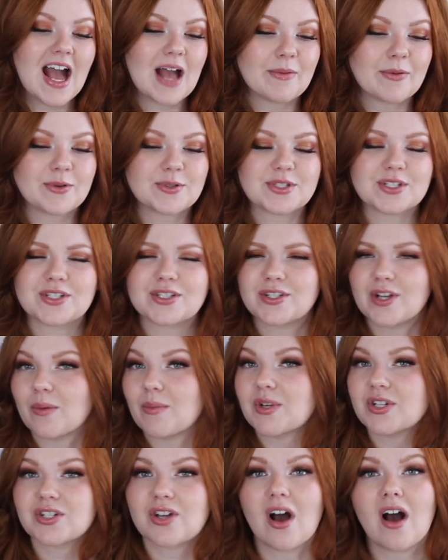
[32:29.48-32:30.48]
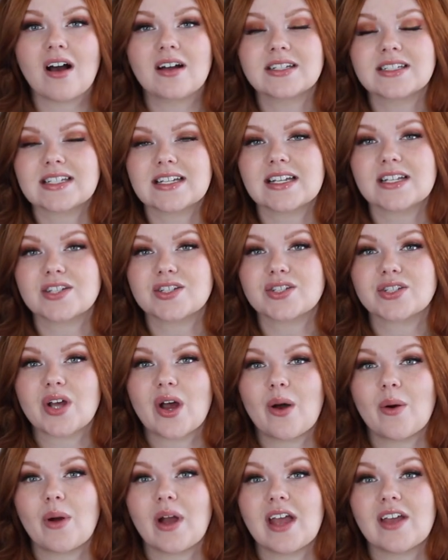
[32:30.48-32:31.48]
I posted so much content,
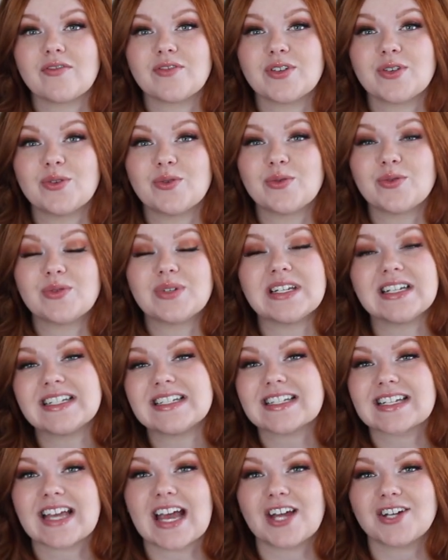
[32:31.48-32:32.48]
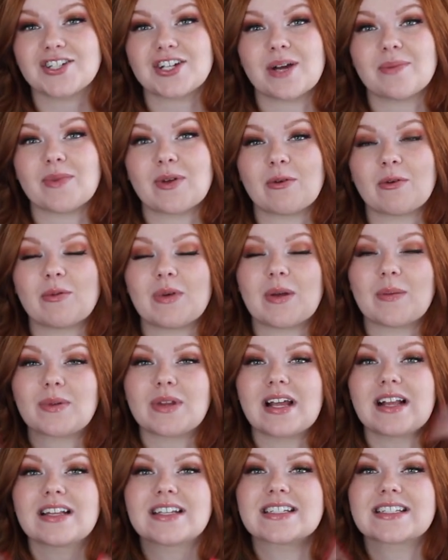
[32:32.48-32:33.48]
so if you need to catch up, there will be a
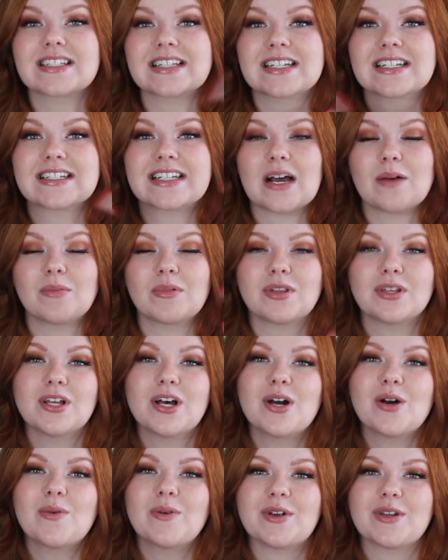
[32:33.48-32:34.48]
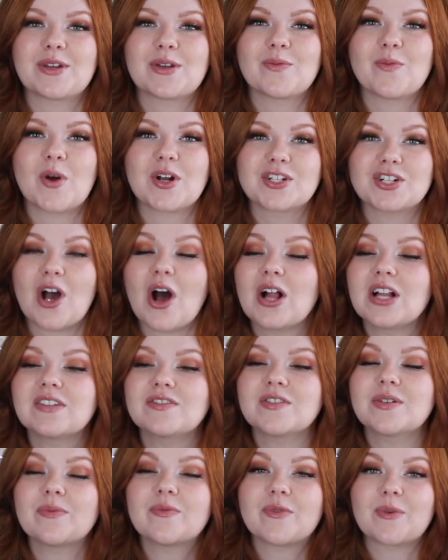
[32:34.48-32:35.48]
playlist linked down below where you can watch all
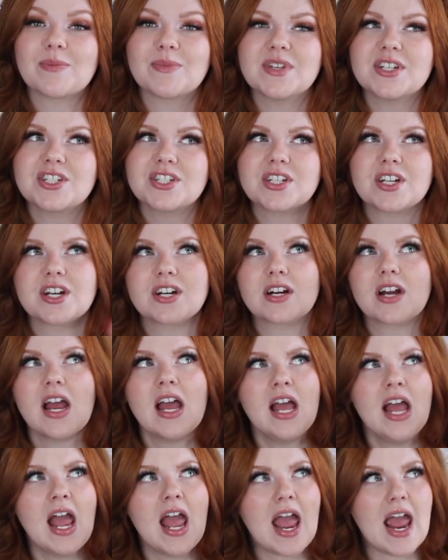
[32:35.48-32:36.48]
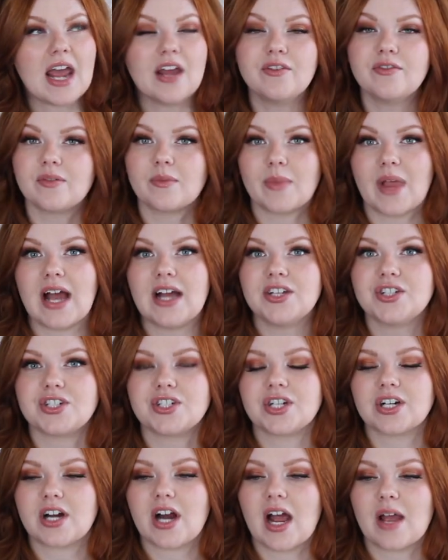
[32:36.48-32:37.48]
of them from this year and from last
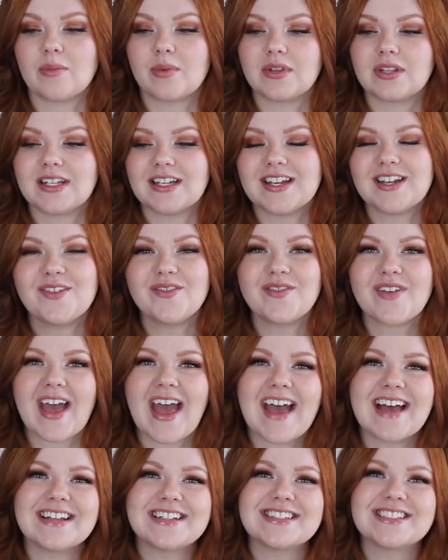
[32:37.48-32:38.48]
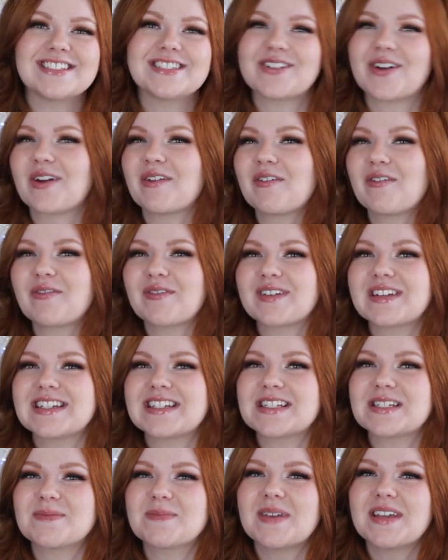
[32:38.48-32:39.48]
year, I believe. And don't ever forget
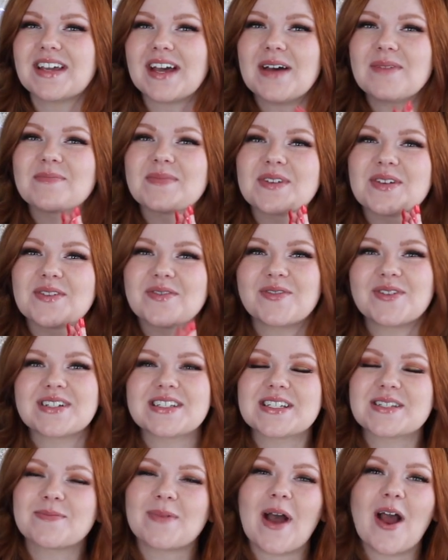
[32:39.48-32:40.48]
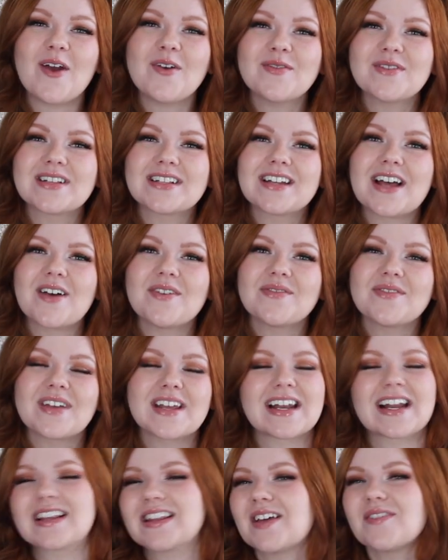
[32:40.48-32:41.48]
to speak up. Your voice is powerful enough,
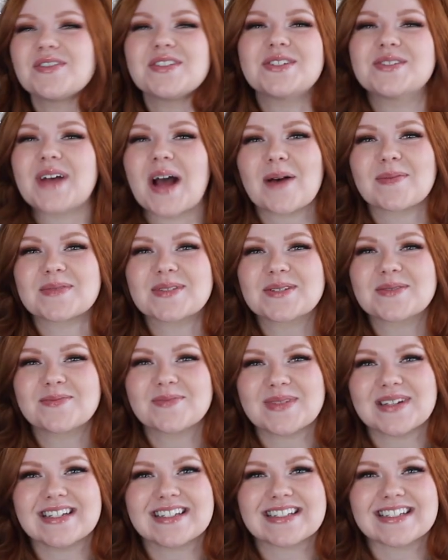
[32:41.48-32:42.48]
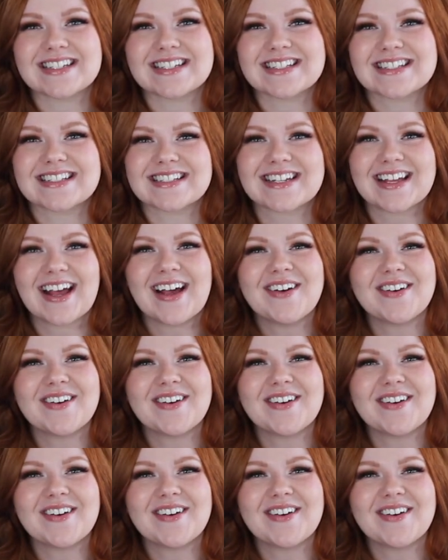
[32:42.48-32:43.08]
and I love you to absolute pieces.